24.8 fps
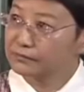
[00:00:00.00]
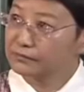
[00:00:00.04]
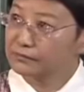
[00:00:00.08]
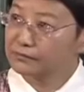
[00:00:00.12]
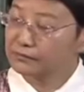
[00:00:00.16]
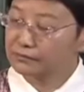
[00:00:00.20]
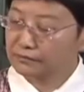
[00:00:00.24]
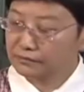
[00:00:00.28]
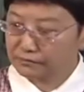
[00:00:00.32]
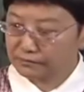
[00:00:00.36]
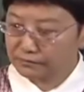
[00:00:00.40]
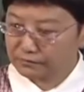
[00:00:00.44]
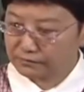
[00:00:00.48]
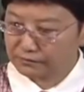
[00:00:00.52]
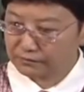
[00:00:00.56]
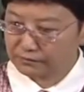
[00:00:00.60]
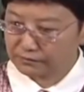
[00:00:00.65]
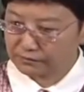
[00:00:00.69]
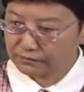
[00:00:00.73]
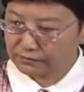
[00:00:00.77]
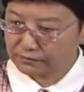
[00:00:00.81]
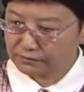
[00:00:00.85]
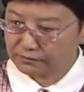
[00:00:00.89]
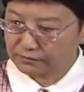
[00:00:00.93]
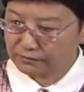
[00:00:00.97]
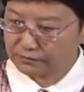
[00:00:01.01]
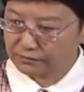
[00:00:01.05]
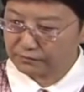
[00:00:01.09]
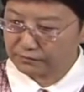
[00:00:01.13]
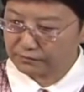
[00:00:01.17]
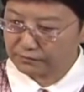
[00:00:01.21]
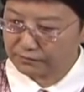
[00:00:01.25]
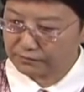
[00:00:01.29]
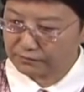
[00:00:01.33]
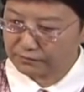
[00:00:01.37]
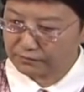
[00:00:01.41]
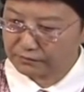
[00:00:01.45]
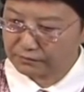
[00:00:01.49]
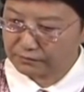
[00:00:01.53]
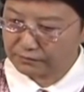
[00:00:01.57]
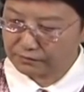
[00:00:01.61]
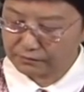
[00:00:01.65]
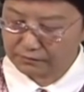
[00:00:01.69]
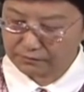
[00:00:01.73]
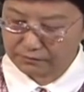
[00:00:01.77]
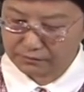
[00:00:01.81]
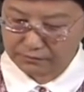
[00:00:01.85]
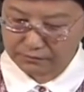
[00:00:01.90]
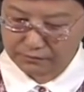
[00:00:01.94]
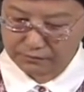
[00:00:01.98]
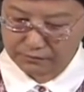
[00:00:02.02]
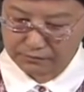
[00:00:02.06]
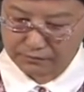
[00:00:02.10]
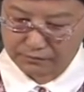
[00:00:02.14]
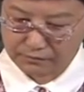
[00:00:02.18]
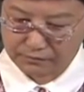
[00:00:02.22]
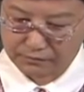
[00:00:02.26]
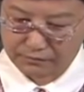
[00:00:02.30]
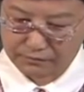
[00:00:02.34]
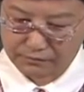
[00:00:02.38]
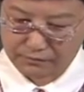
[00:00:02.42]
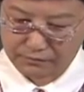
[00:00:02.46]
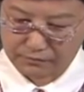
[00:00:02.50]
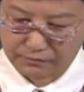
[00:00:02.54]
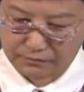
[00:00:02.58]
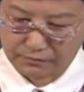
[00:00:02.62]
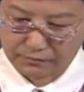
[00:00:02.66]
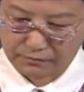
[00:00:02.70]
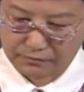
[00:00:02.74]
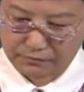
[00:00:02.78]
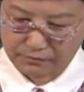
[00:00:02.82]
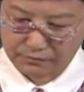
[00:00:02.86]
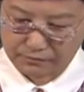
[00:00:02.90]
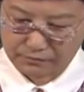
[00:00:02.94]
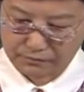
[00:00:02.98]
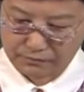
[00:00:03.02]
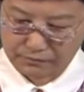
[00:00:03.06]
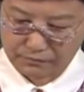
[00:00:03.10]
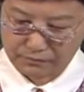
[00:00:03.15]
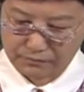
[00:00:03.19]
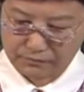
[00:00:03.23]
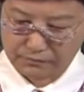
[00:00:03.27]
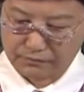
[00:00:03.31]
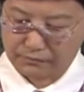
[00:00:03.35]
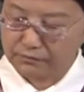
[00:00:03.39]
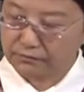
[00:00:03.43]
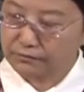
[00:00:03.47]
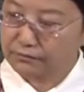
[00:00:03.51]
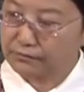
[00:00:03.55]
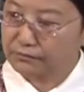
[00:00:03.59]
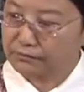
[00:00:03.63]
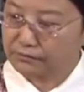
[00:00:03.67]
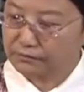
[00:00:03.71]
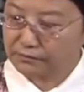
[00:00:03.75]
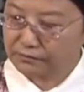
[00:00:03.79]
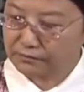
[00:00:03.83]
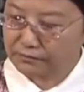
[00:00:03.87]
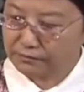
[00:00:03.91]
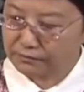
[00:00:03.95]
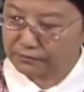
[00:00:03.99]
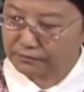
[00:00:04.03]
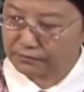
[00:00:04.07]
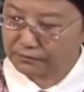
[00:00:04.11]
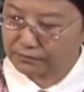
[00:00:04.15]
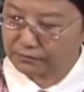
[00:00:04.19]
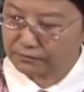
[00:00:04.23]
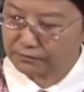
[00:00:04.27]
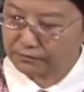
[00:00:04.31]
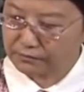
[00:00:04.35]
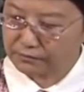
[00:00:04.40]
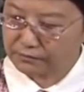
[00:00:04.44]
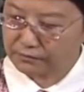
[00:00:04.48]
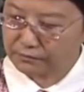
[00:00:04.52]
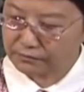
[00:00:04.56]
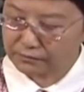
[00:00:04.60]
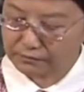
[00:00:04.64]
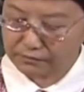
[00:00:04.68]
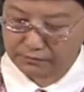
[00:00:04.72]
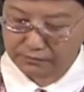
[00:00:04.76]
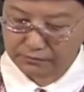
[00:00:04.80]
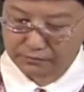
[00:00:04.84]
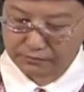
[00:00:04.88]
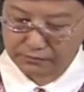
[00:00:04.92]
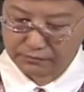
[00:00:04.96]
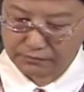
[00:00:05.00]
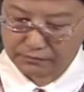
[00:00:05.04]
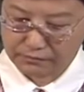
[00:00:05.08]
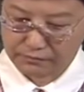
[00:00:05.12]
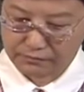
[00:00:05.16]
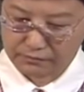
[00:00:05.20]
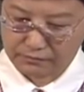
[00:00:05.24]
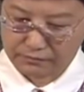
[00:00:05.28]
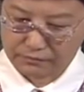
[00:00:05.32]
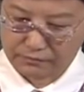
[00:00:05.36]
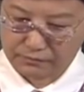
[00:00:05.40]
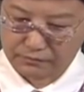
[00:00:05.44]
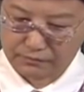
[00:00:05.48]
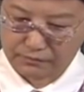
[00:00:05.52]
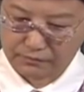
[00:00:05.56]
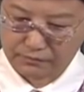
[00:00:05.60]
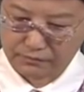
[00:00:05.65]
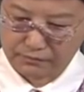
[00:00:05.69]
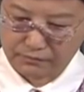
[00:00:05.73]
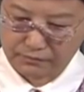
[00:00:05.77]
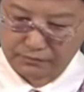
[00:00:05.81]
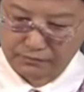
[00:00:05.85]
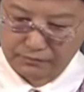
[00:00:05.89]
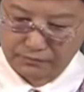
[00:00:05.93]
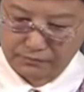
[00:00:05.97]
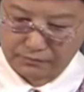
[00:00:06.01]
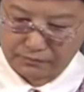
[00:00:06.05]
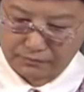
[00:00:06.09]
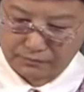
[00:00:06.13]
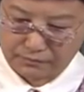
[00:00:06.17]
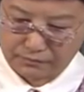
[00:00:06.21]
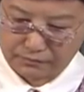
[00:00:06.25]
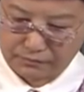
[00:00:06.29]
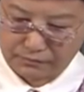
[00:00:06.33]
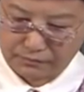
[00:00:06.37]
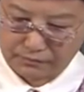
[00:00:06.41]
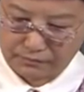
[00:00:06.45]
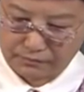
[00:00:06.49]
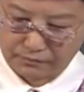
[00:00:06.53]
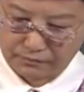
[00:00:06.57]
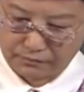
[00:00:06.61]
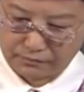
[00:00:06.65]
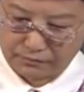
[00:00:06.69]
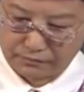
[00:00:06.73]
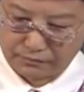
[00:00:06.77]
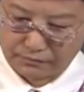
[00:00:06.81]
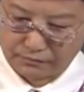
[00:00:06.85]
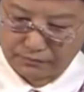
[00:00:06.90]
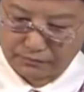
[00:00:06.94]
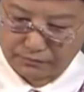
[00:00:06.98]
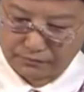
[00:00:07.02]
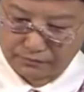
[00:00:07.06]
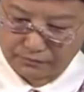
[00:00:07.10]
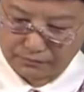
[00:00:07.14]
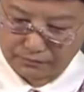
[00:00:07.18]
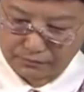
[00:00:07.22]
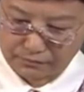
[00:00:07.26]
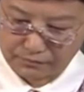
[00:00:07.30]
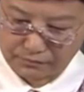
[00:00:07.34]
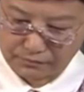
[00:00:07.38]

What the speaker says: [no speech]